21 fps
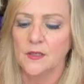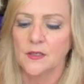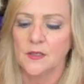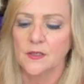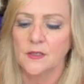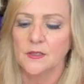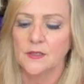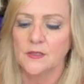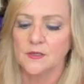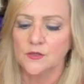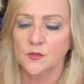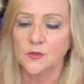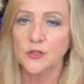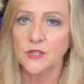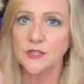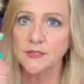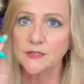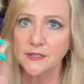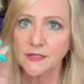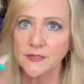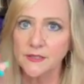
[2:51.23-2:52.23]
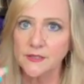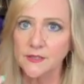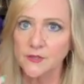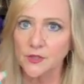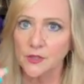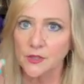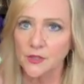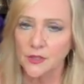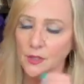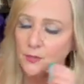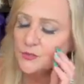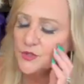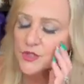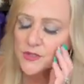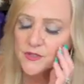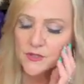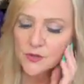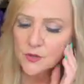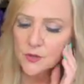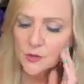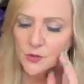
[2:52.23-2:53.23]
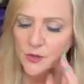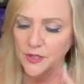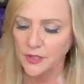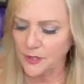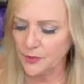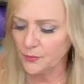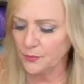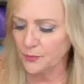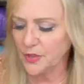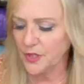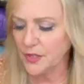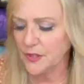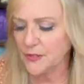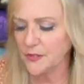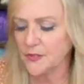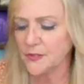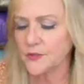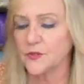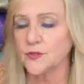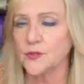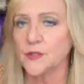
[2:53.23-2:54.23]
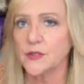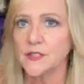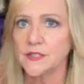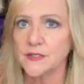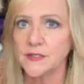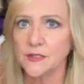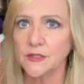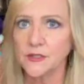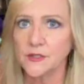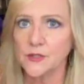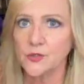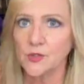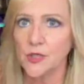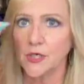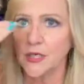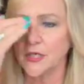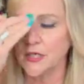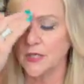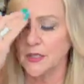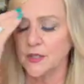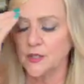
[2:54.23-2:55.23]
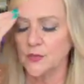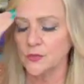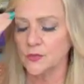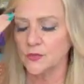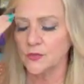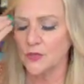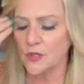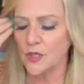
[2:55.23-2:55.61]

So let's get started. I'm just going to go ahead and pick the 36 triangular,